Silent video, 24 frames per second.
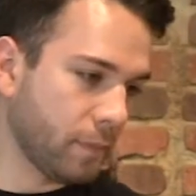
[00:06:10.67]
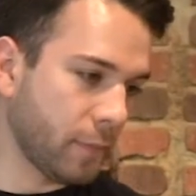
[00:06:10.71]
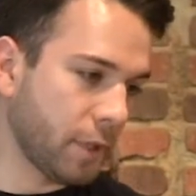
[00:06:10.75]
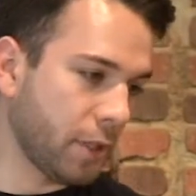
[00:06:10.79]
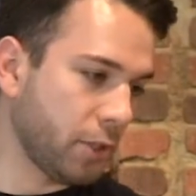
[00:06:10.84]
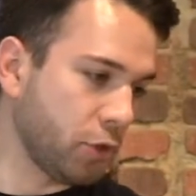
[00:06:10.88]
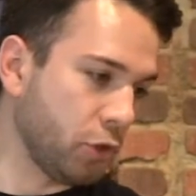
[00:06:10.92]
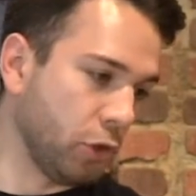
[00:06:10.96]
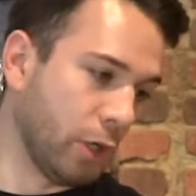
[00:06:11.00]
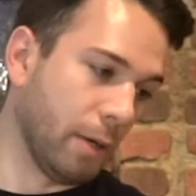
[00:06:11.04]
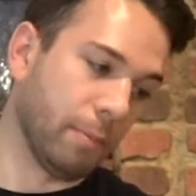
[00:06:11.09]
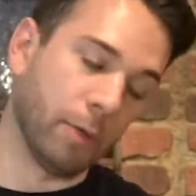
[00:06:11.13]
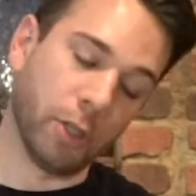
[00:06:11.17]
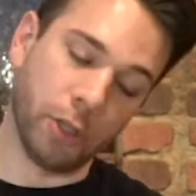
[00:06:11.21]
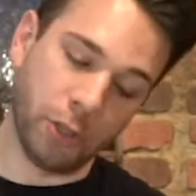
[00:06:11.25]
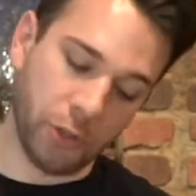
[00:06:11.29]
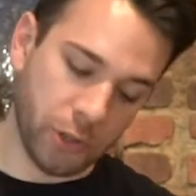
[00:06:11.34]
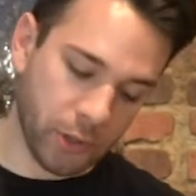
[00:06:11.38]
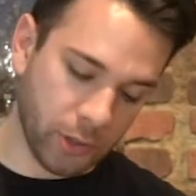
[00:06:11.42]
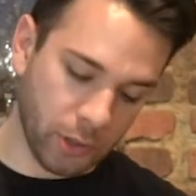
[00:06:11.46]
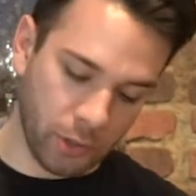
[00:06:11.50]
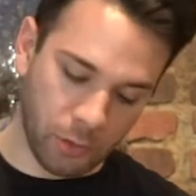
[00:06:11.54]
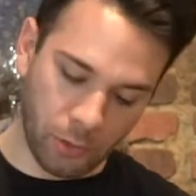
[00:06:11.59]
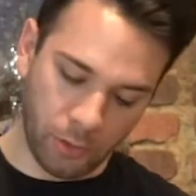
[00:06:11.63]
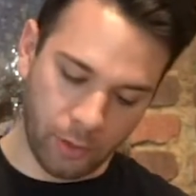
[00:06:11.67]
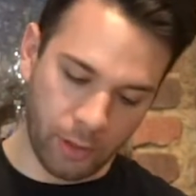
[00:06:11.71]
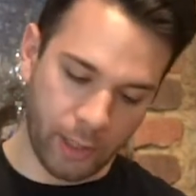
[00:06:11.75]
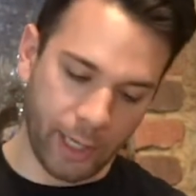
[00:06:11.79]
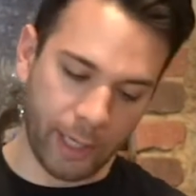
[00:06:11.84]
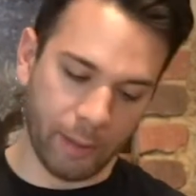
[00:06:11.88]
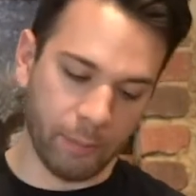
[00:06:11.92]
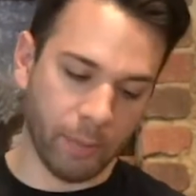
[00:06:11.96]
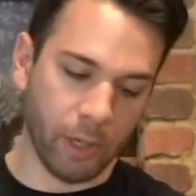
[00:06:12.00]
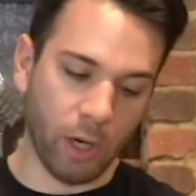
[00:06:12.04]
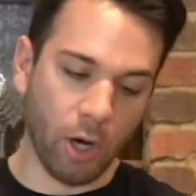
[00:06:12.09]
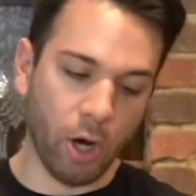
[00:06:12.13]
So I'm gonna do the whole
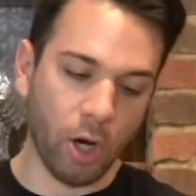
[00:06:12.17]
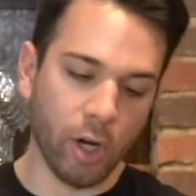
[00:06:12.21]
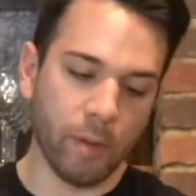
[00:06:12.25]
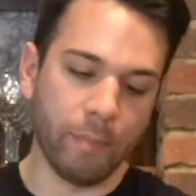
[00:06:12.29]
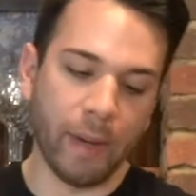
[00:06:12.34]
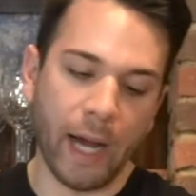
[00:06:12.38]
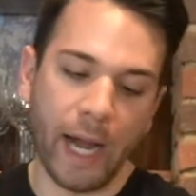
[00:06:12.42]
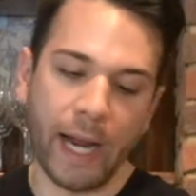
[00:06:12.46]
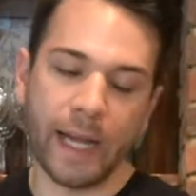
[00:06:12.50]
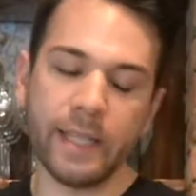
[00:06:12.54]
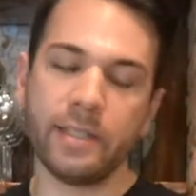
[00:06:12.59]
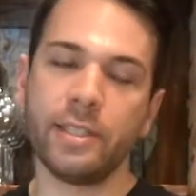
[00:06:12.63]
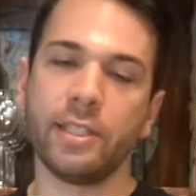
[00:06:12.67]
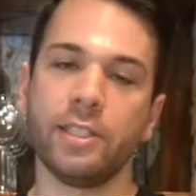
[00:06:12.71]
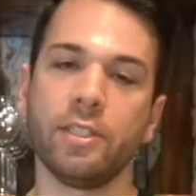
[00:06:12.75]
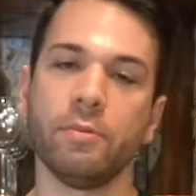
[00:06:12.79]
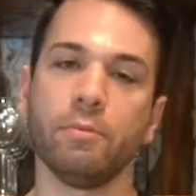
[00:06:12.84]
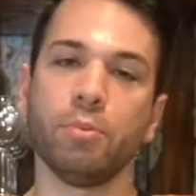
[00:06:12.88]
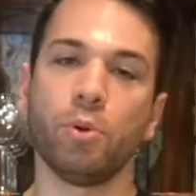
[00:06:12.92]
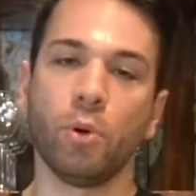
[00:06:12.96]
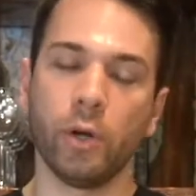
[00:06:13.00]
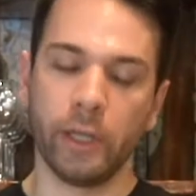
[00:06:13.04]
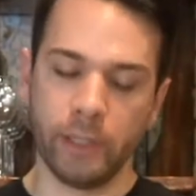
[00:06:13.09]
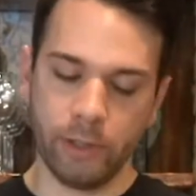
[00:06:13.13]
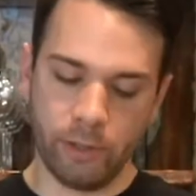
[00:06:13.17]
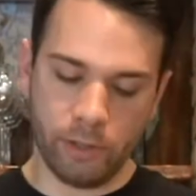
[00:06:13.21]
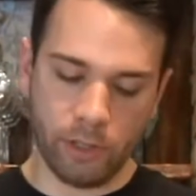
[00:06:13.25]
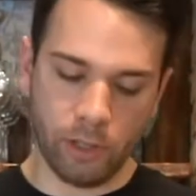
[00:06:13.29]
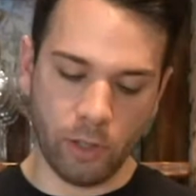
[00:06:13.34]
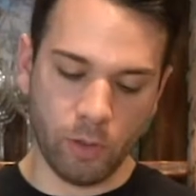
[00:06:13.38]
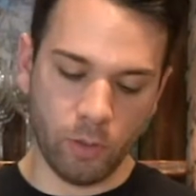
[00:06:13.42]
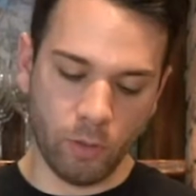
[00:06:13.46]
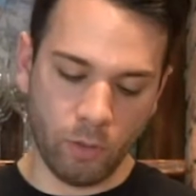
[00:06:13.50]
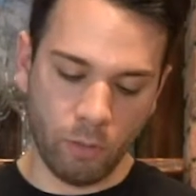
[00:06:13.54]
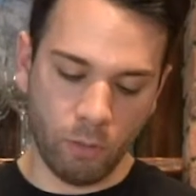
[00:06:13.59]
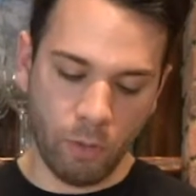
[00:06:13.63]
thing. But on a bias is important,
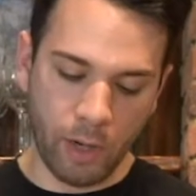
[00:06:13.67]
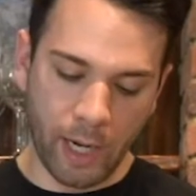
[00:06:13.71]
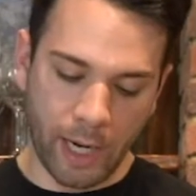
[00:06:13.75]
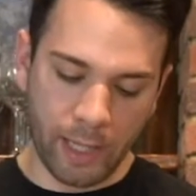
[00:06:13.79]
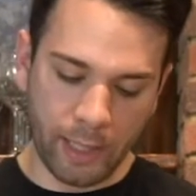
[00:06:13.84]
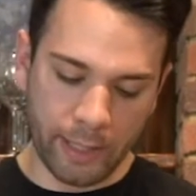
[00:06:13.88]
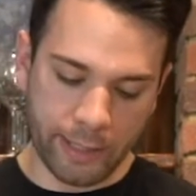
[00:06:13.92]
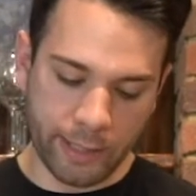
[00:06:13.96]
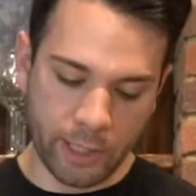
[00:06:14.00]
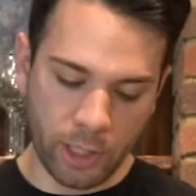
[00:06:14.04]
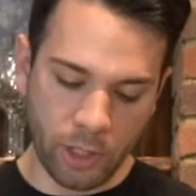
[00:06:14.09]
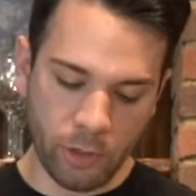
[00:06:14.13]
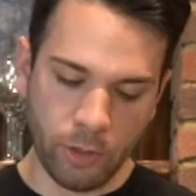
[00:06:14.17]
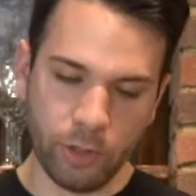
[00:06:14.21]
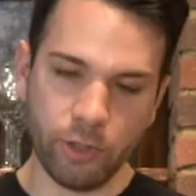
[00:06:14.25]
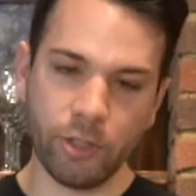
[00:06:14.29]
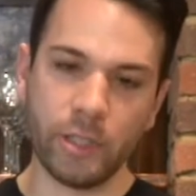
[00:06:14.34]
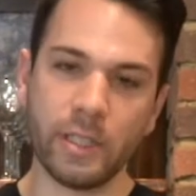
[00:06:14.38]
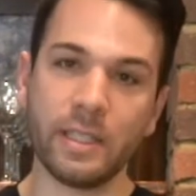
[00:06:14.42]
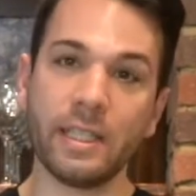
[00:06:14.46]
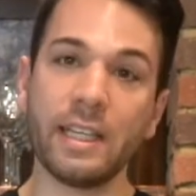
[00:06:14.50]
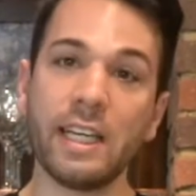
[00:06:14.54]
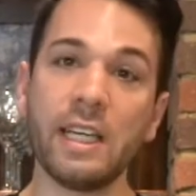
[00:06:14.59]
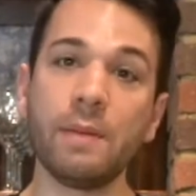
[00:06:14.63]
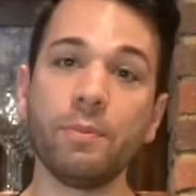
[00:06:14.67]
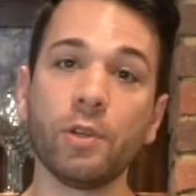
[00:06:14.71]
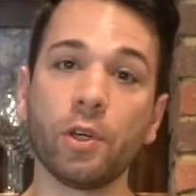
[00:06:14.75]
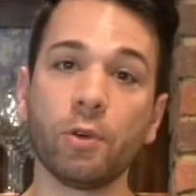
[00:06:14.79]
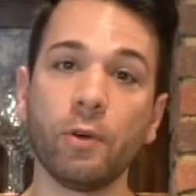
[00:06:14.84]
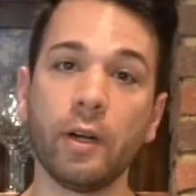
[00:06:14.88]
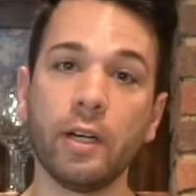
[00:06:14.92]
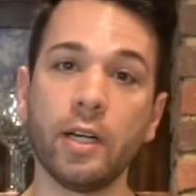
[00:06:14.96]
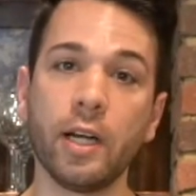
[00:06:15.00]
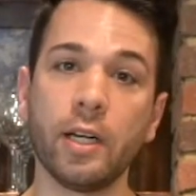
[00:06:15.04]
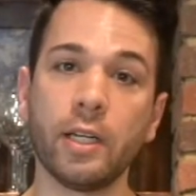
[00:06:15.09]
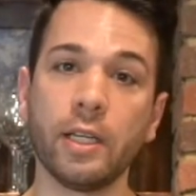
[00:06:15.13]
so what I like to do is just keep the
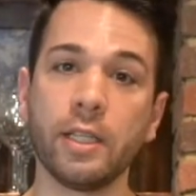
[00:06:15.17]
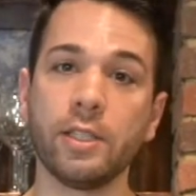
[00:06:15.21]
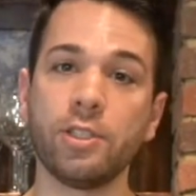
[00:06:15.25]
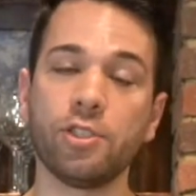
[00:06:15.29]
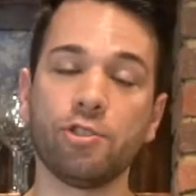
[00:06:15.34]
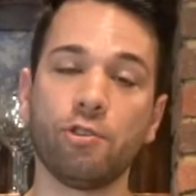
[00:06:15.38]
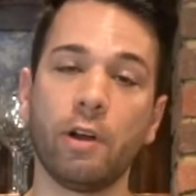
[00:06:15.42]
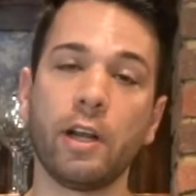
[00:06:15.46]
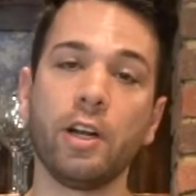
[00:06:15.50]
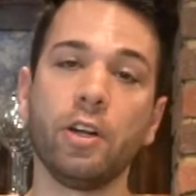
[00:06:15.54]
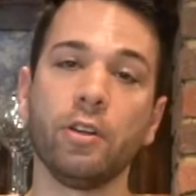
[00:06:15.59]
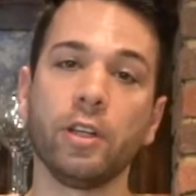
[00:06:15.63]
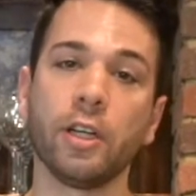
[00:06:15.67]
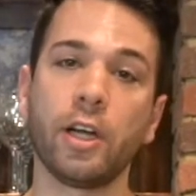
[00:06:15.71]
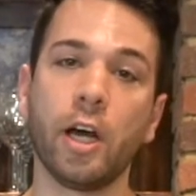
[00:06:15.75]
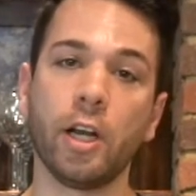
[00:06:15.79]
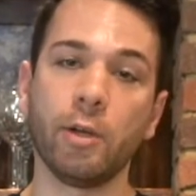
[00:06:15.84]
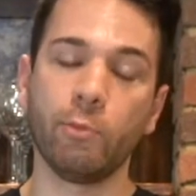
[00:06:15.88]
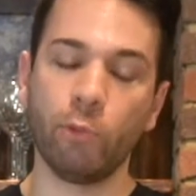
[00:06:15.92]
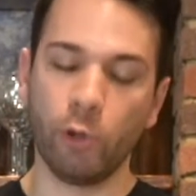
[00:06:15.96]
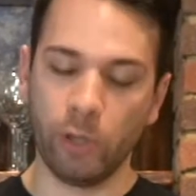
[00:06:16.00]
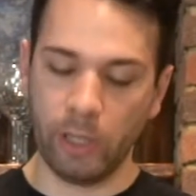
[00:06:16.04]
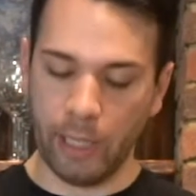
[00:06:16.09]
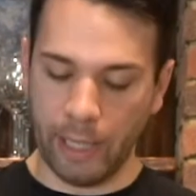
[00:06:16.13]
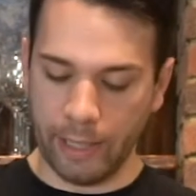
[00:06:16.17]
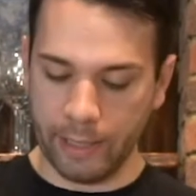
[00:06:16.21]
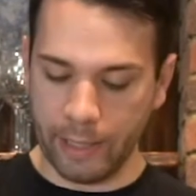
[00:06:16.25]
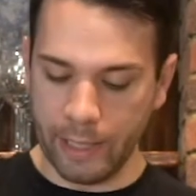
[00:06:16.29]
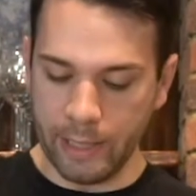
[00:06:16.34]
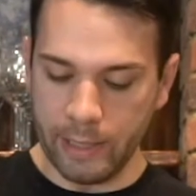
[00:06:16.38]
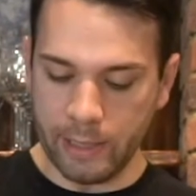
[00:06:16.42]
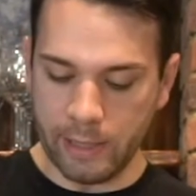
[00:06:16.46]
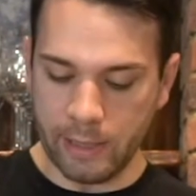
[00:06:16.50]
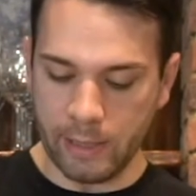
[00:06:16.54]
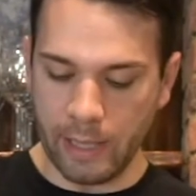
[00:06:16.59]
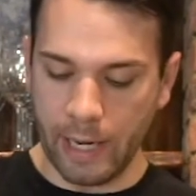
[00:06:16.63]
green onions straight on the cutting board like
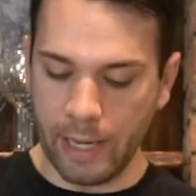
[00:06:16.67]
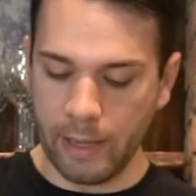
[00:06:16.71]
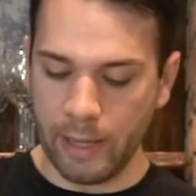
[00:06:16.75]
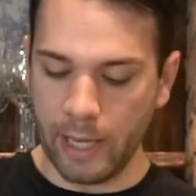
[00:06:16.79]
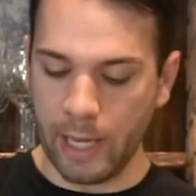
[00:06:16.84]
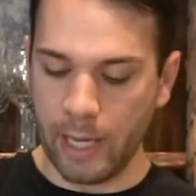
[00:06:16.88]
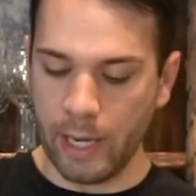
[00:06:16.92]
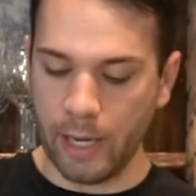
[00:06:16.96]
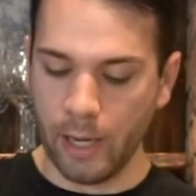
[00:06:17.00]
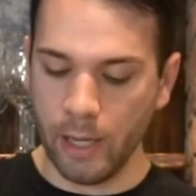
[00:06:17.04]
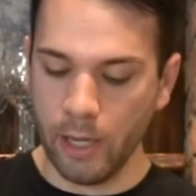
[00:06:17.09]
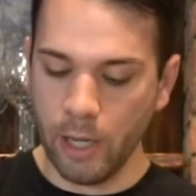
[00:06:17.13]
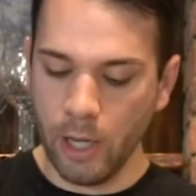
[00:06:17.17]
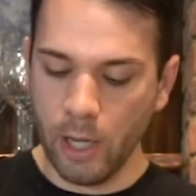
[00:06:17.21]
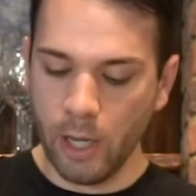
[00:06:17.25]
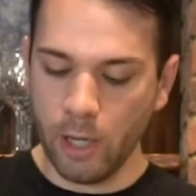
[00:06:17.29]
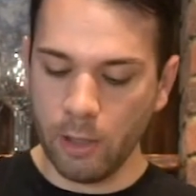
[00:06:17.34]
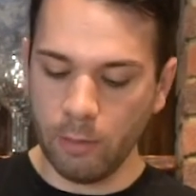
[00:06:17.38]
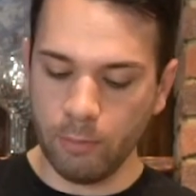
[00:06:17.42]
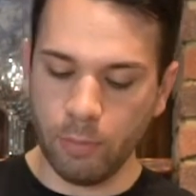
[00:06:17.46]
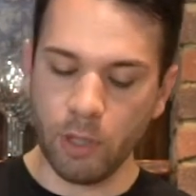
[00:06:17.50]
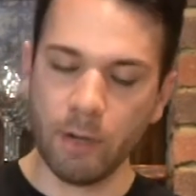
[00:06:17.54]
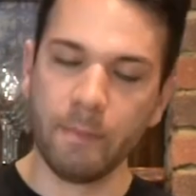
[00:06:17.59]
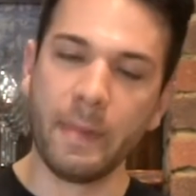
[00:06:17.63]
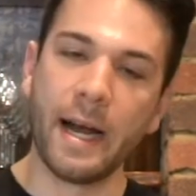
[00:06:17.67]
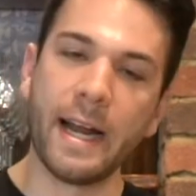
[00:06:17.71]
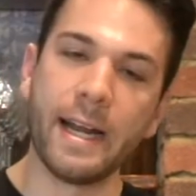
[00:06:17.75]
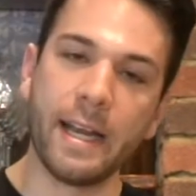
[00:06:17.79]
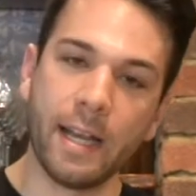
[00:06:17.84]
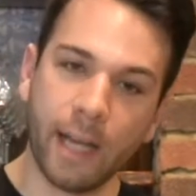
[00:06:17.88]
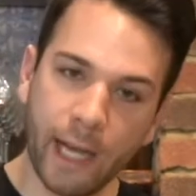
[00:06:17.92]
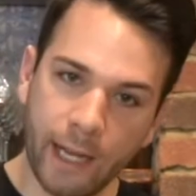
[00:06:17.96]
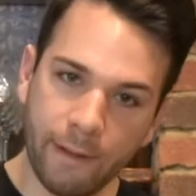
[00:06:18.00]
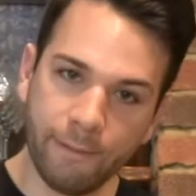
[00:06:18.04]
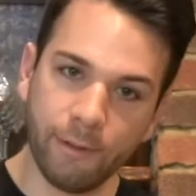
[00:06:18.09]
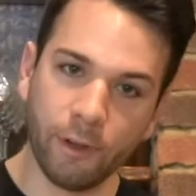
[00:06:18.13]
this, and then put my
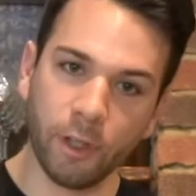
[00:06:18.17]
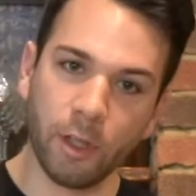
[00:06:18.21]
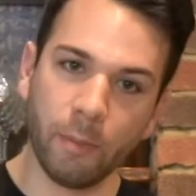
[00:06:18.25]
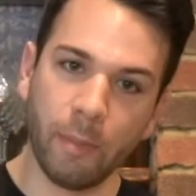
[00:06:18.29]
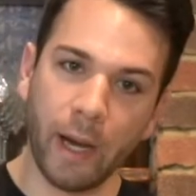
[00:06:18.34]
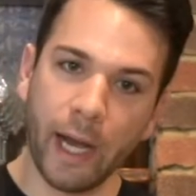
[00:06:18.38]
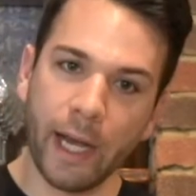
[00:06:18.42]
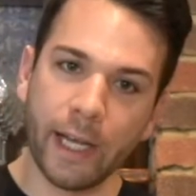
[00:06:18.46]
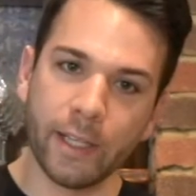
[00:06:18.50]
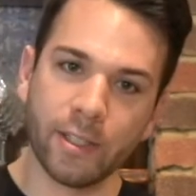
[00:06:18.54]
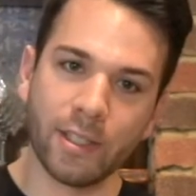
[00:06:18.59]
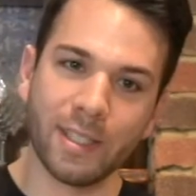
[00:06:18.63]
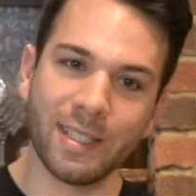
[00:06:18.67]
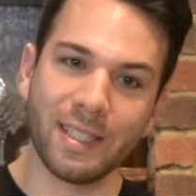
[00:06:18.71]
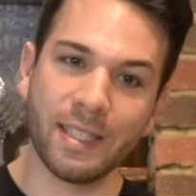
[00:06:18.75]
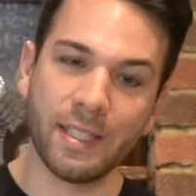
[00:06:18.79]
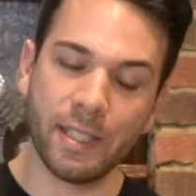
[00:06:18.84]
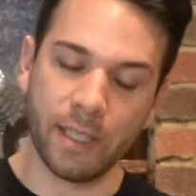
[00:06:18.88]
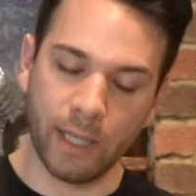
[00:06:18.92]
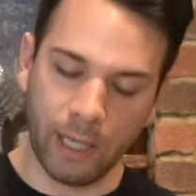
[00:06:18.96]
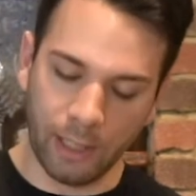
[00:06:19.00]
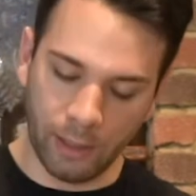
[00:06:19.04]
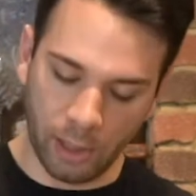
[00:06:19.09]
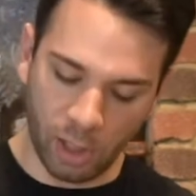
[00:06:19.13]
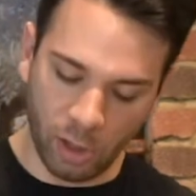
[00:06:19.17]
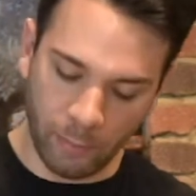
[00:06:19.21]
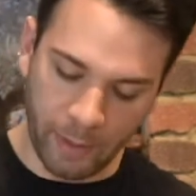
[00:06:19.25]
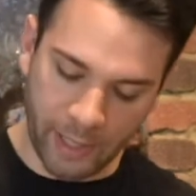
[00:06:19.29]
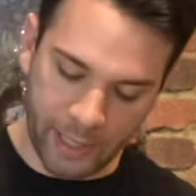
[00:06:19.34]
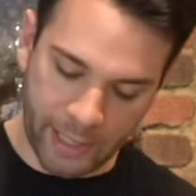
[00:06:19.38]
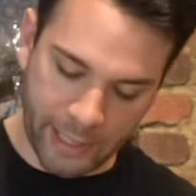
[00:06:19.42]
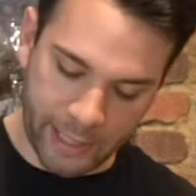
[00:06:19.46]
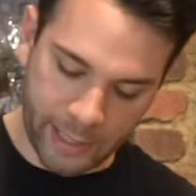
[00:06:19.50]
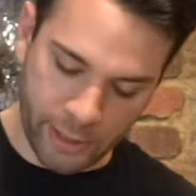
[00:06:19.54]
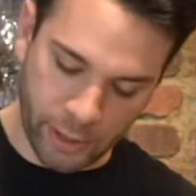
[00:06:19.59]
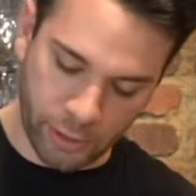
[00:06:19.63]
knife on the bias because it's a little bit
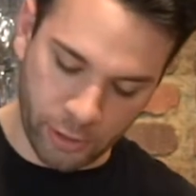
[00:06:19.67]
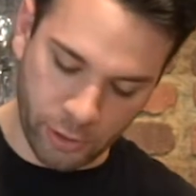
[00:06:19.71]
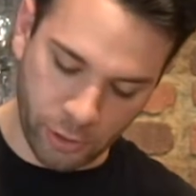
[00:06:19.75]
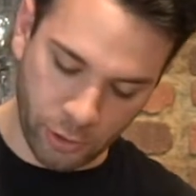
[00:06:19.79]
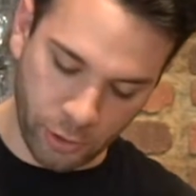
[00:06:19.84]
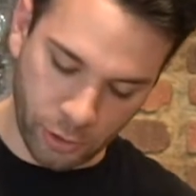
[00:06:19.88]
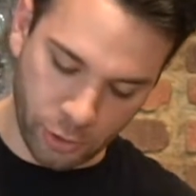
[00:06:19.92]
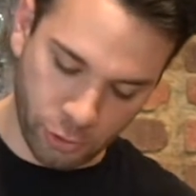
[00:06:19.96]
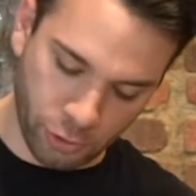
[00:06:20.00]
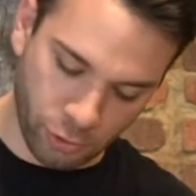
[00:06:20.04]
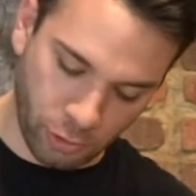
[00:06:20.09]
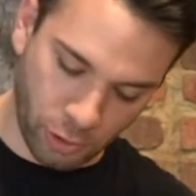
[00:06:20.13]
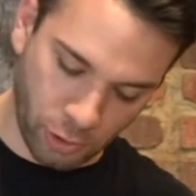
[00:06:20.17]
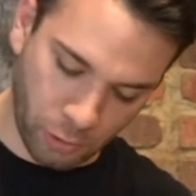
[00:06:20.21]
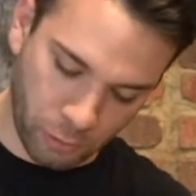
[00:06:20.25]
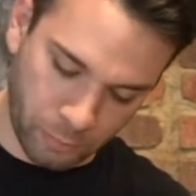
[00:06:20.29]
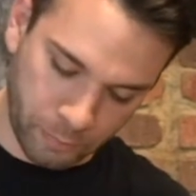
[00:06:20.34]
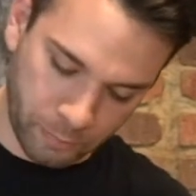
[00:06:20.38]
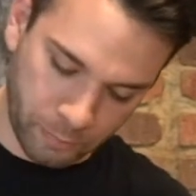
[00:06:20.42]
easier to control.